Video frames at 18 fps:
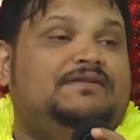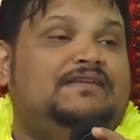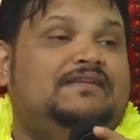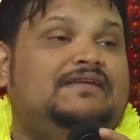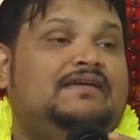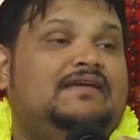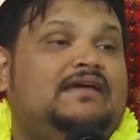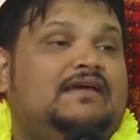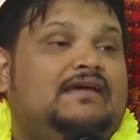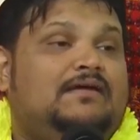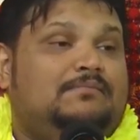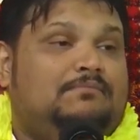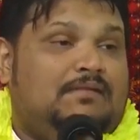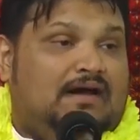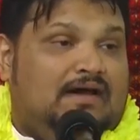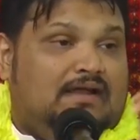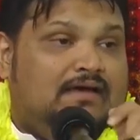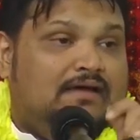bead
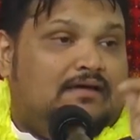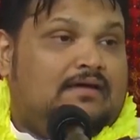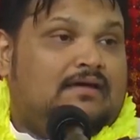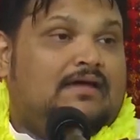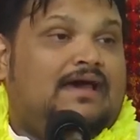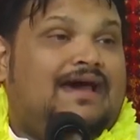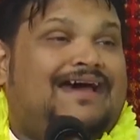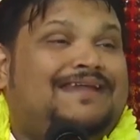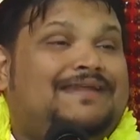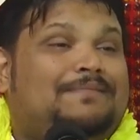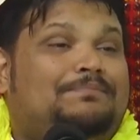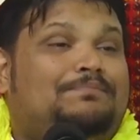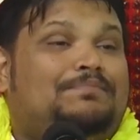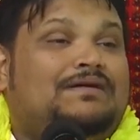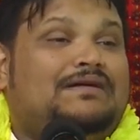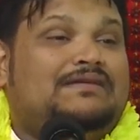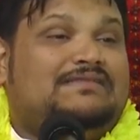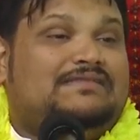mala and
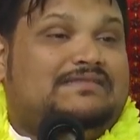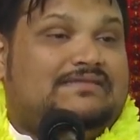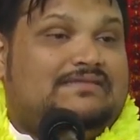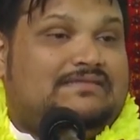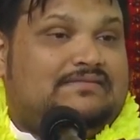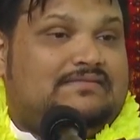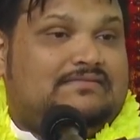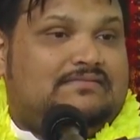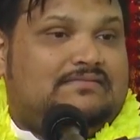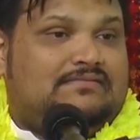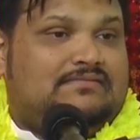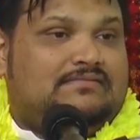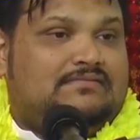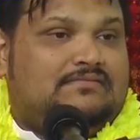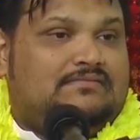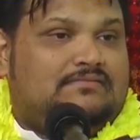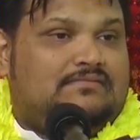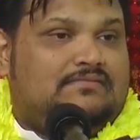it bursts.
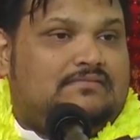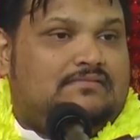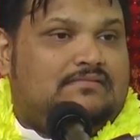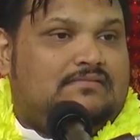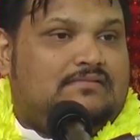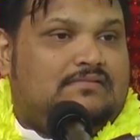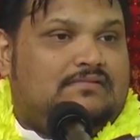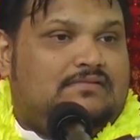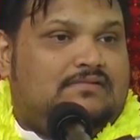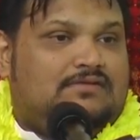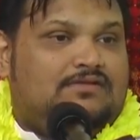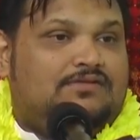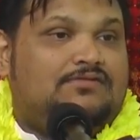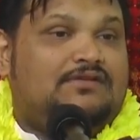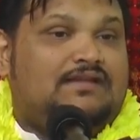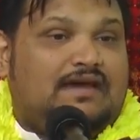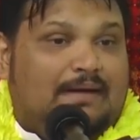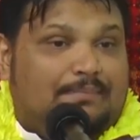
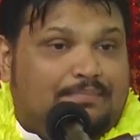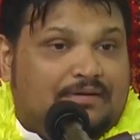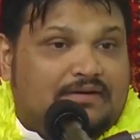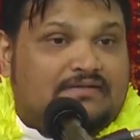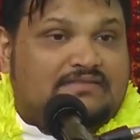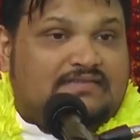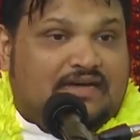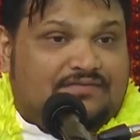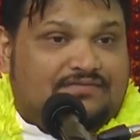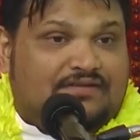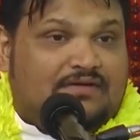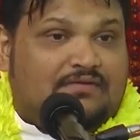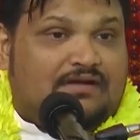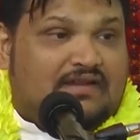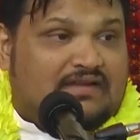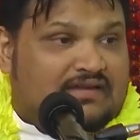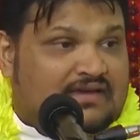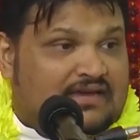You know, it happens after a
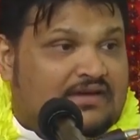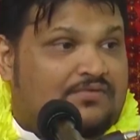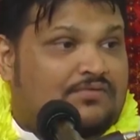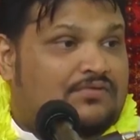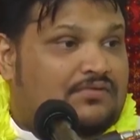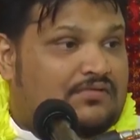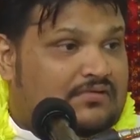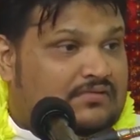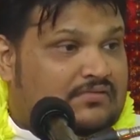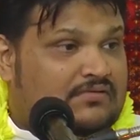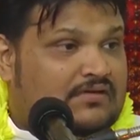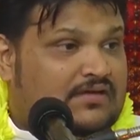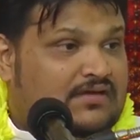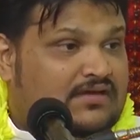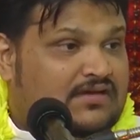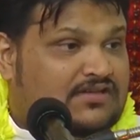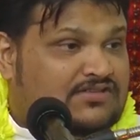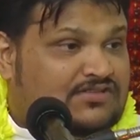while, they get old.
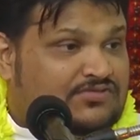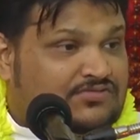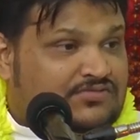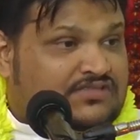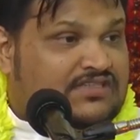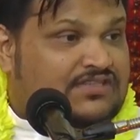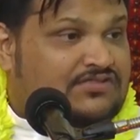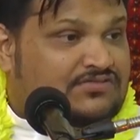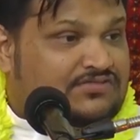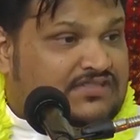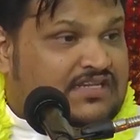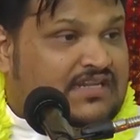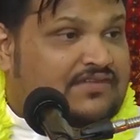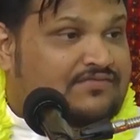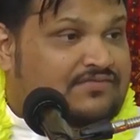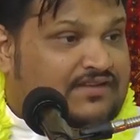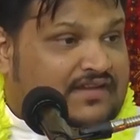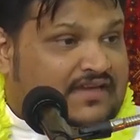It's using, using
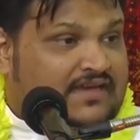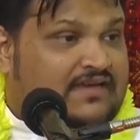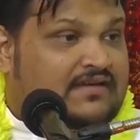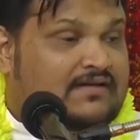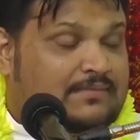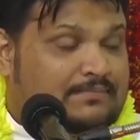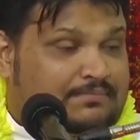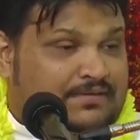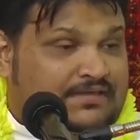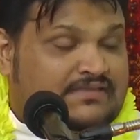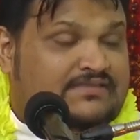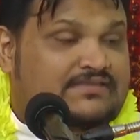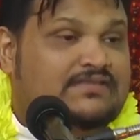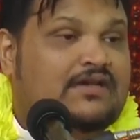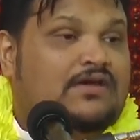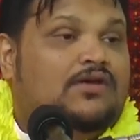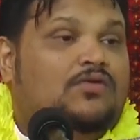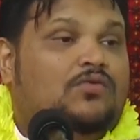every day, it could
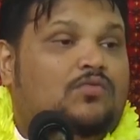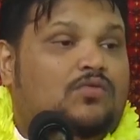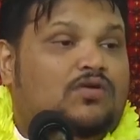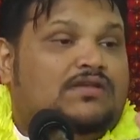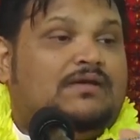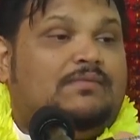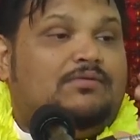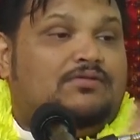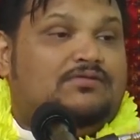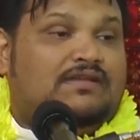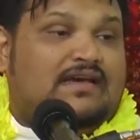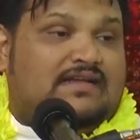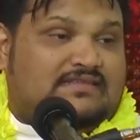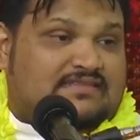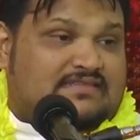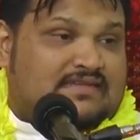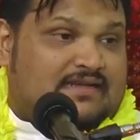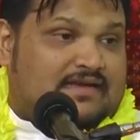burst. What about
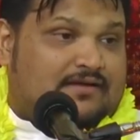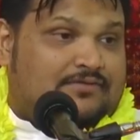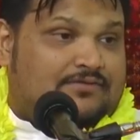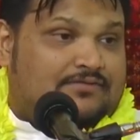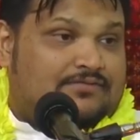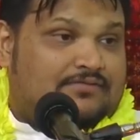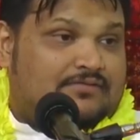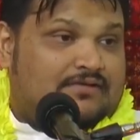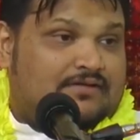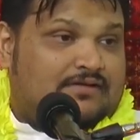that scenario?